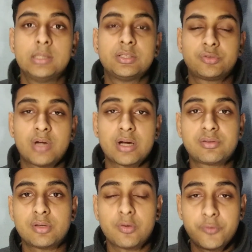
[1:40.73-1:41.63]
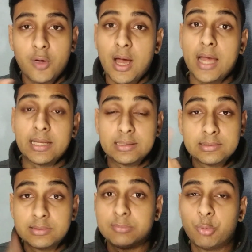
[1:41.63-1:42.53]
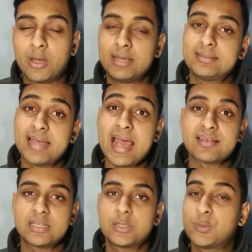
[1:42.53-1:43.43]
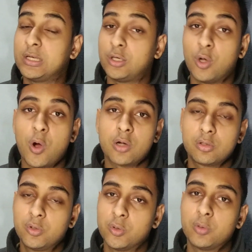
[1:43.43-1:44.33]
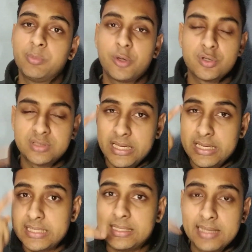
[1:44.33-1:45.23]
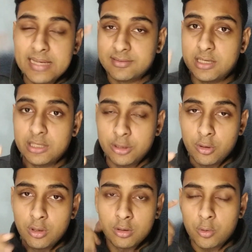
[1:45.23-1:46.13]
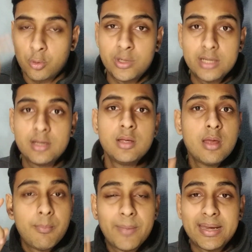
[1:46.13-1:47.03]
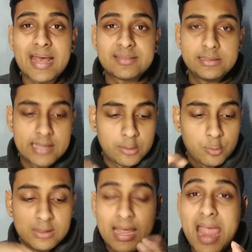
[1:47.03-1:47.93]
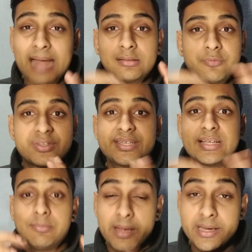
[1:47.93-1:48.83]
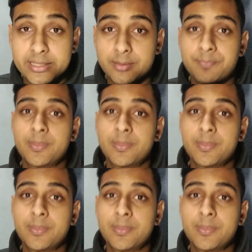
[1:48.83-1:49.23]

structures of your eye whereas acid will not go because the area that gets corroded by an acid that will act as a physical barrier